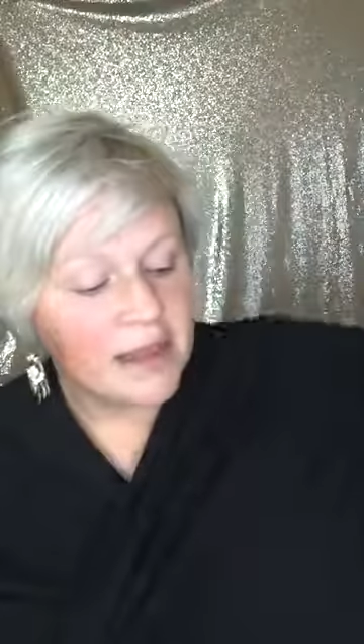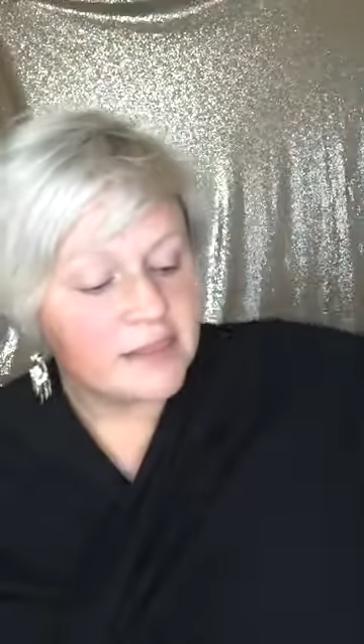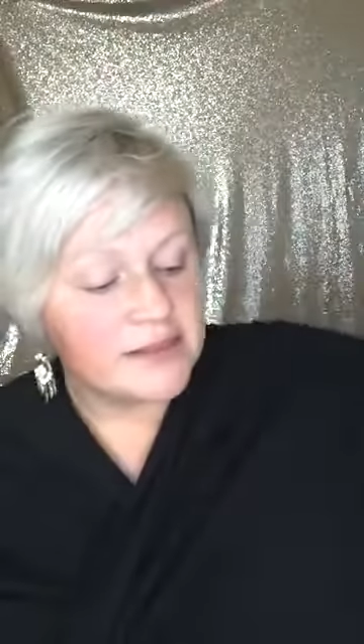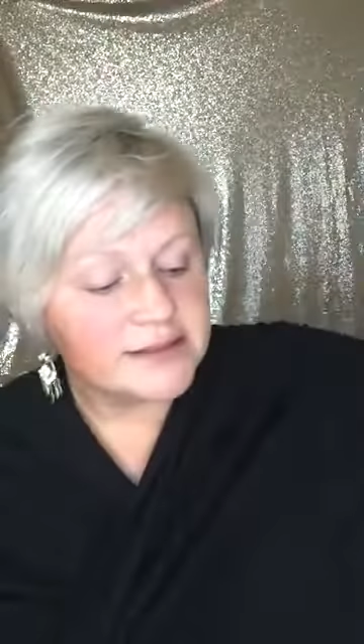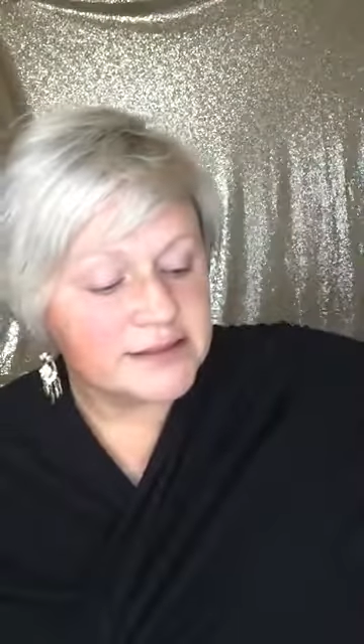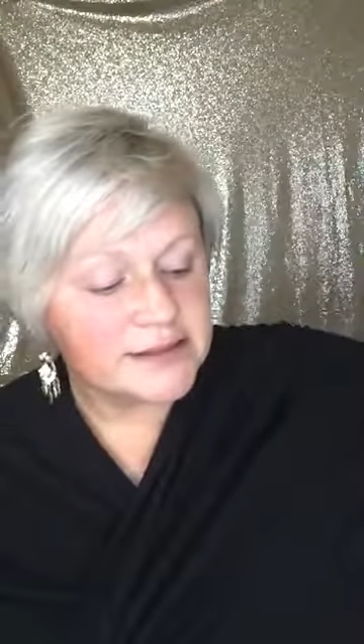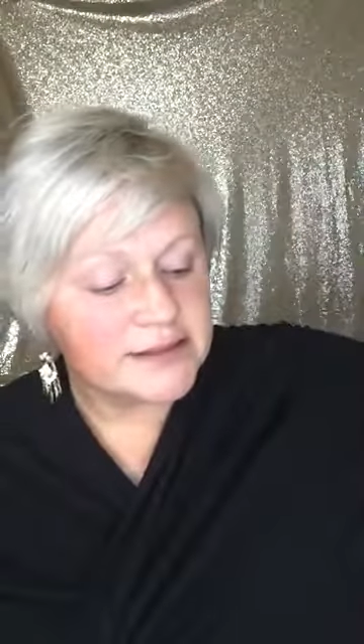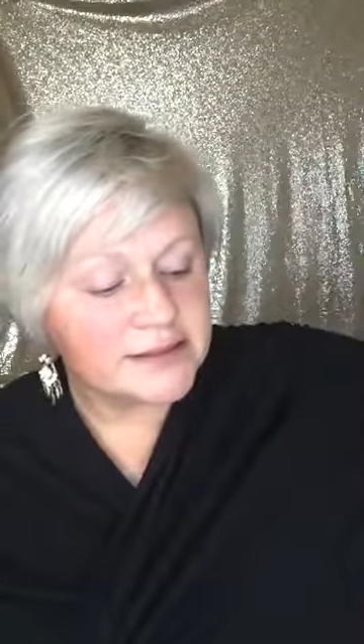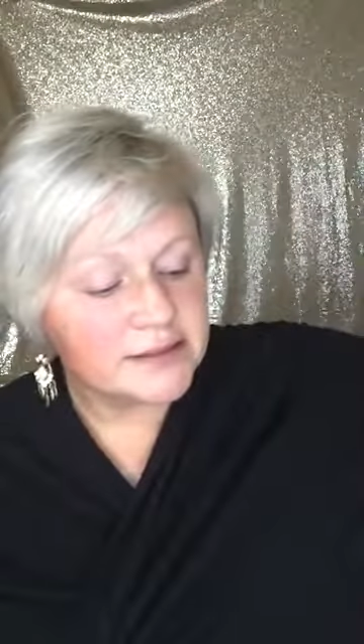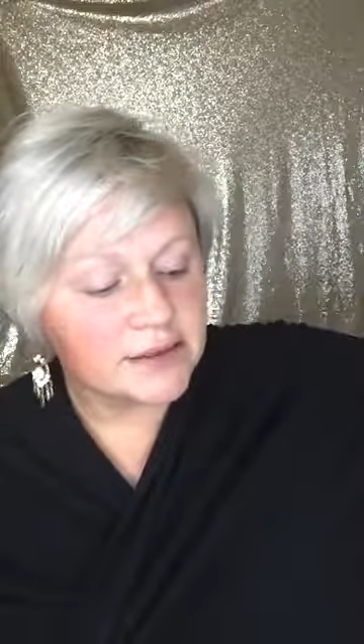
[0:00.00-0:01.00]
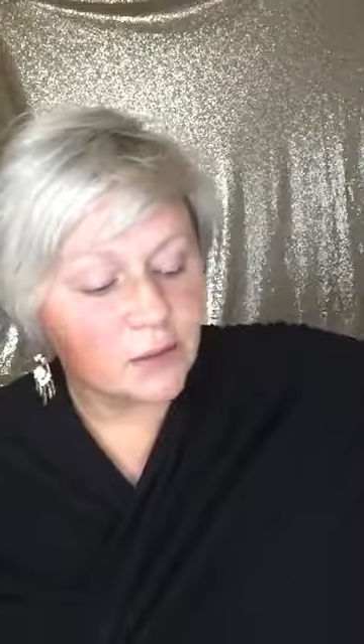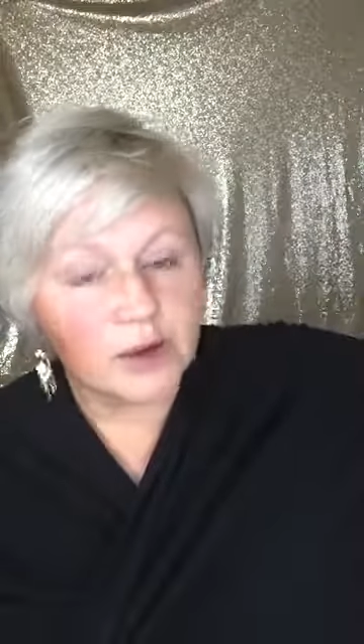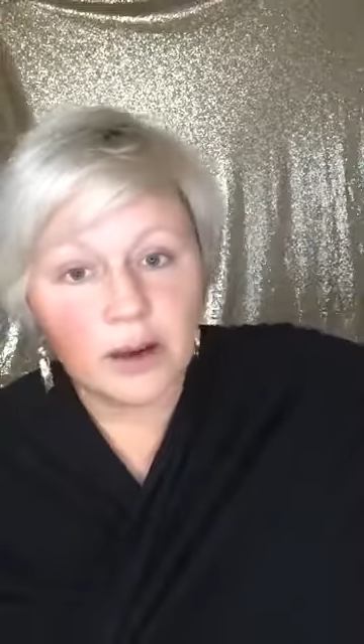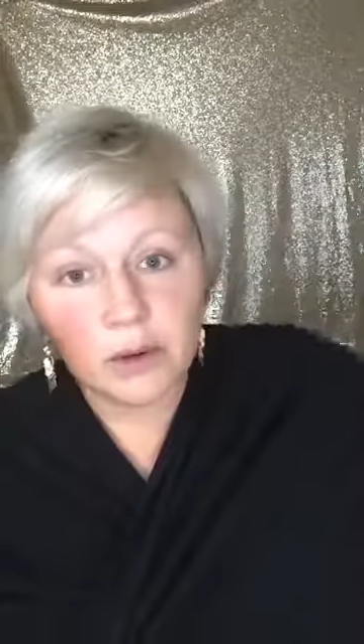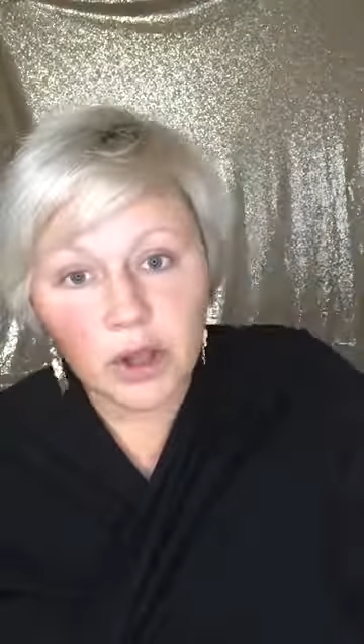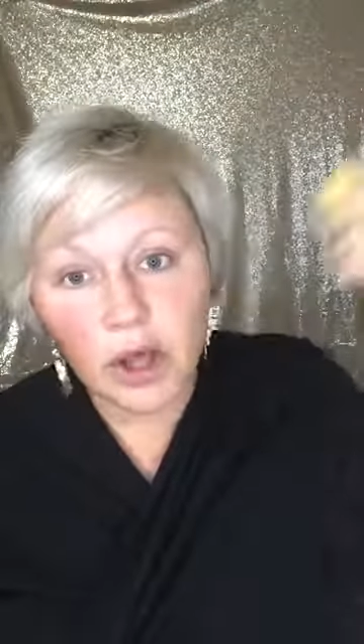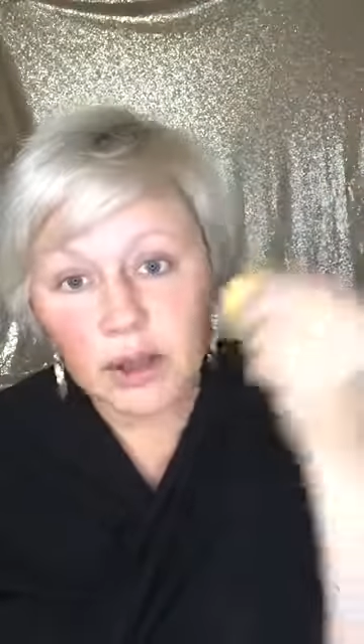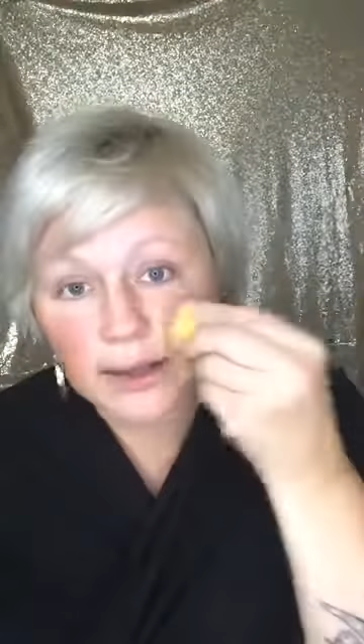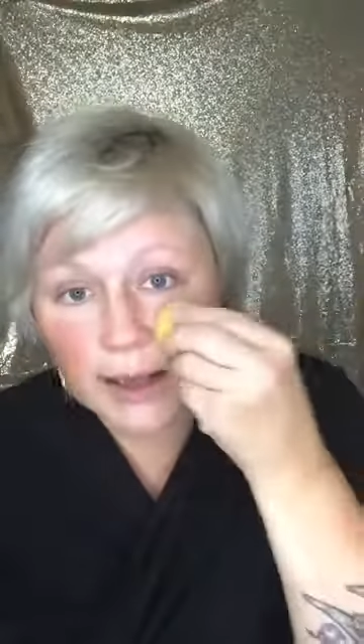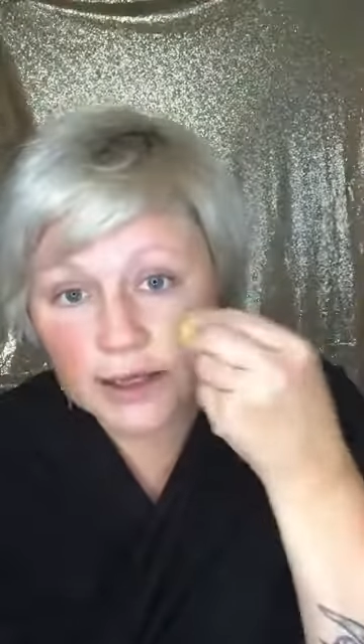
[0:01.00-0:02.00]
This is what I would call
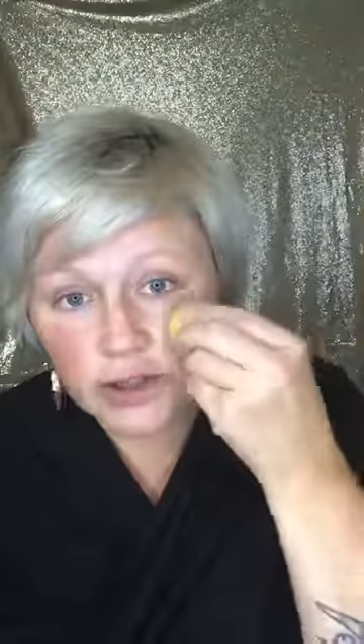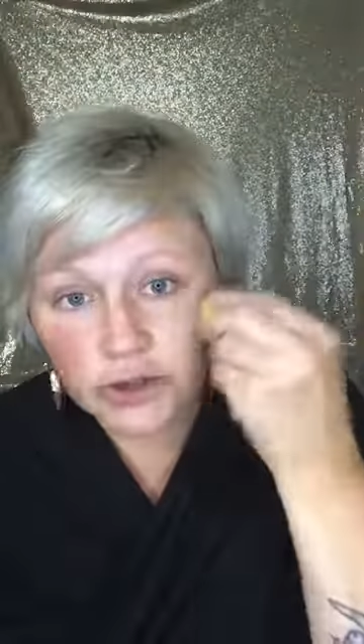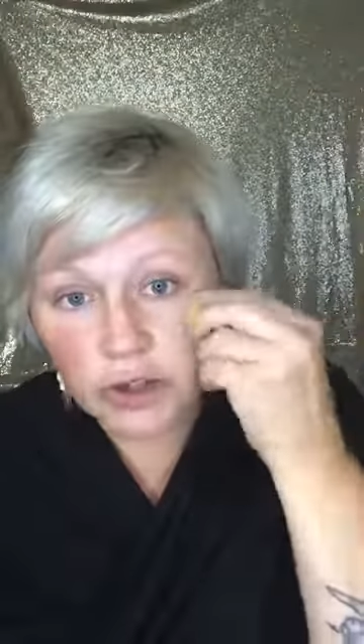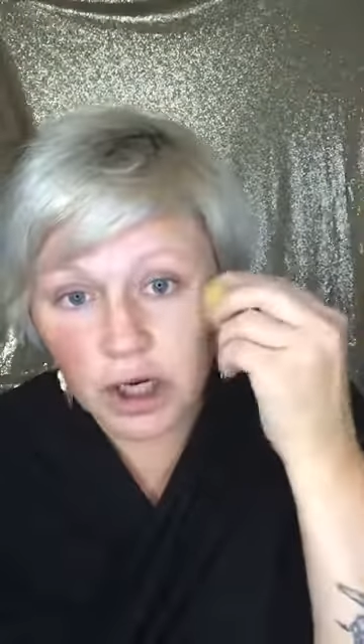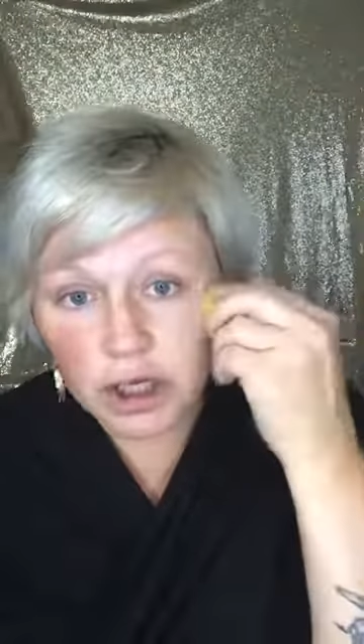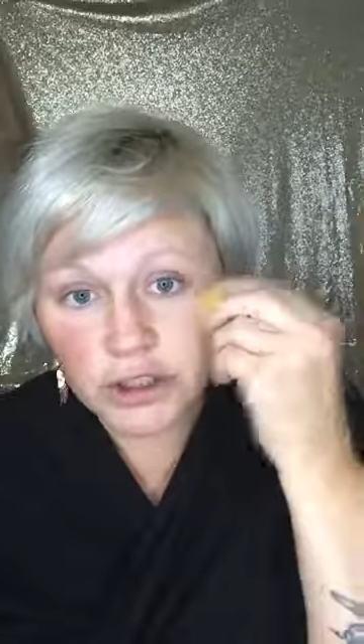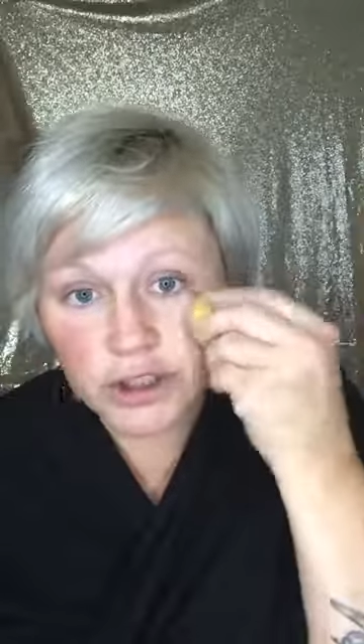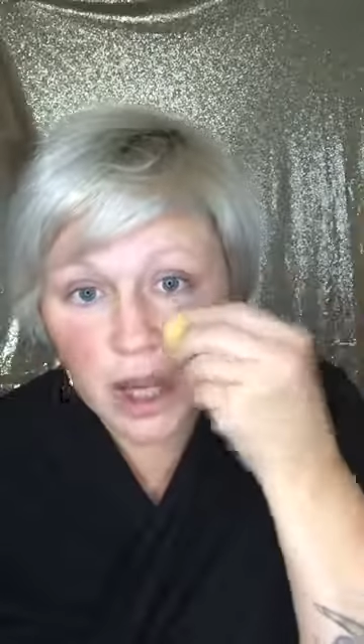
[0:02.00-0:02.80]
an extra large